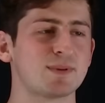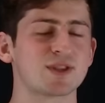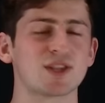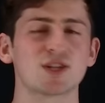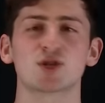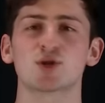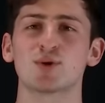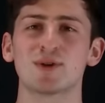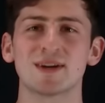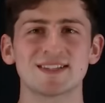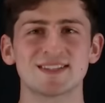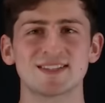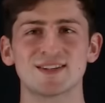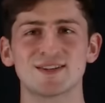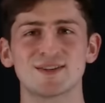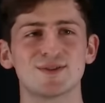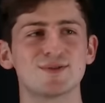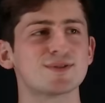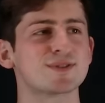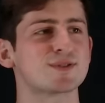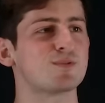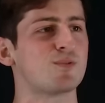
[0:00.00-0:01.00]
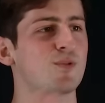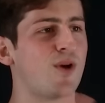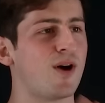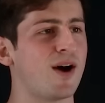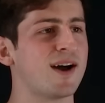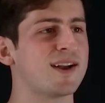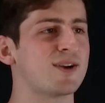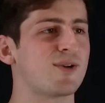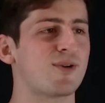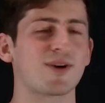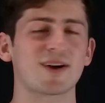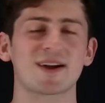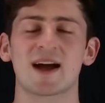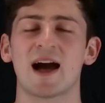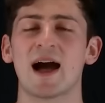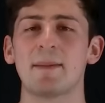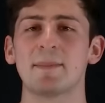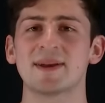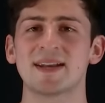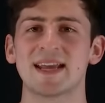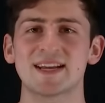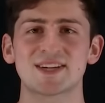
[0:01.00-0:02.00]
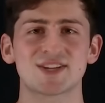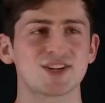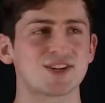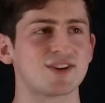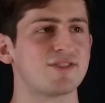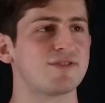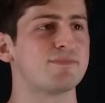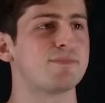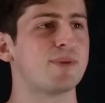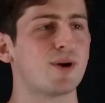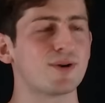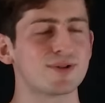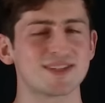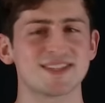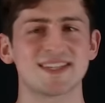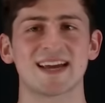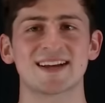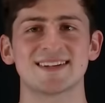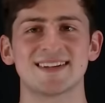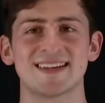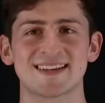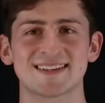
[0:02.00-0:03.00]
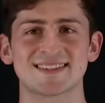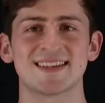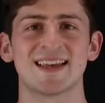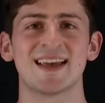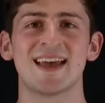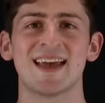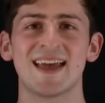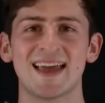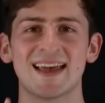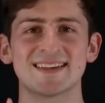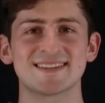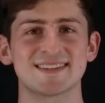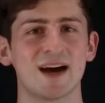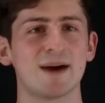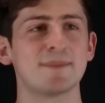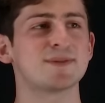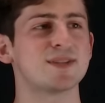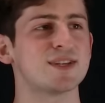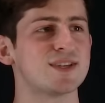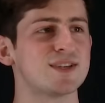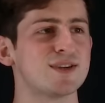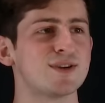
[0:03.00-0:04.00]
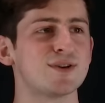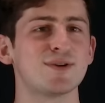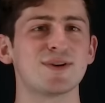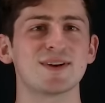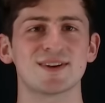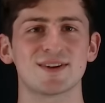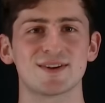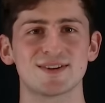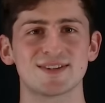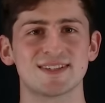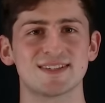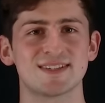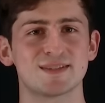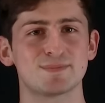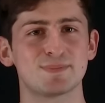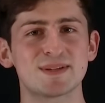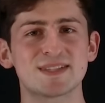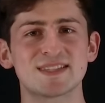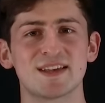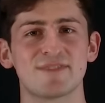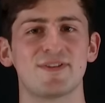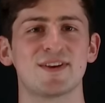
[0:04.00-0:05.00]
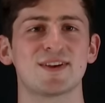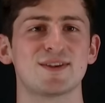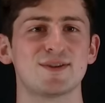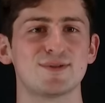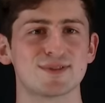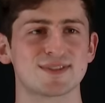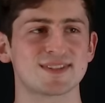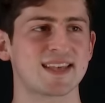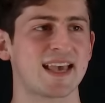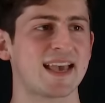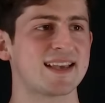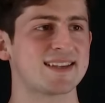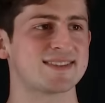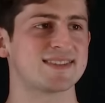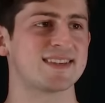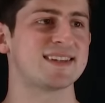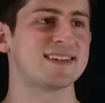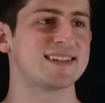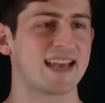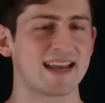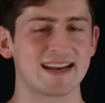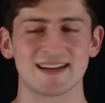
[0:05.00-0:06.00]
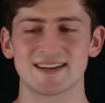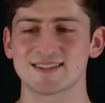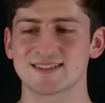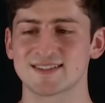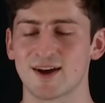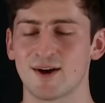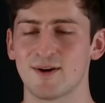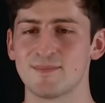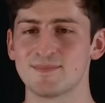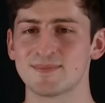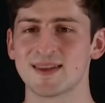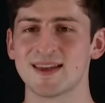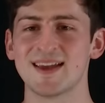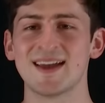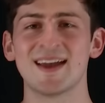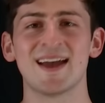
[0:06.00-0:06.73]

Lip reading: but the choice to use one or a combination of both techniques is up to you and your specific use case and data. So